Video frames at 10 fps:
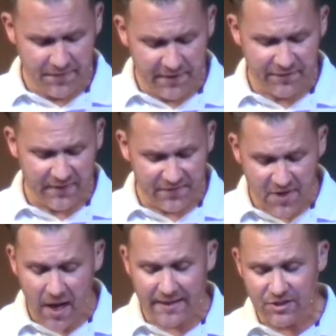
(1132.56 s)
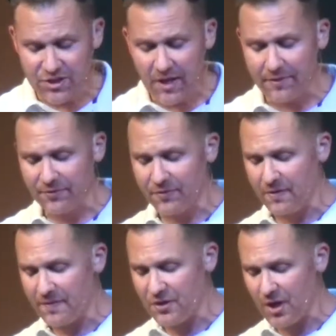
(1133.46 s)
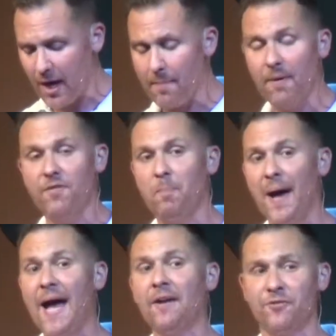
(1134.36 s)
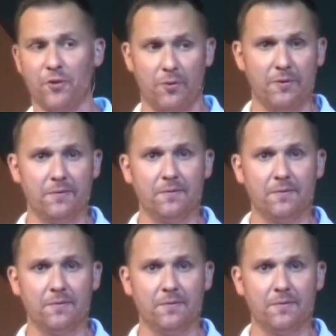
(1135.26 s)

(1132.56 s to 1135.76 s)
this is not just the job of the pastor,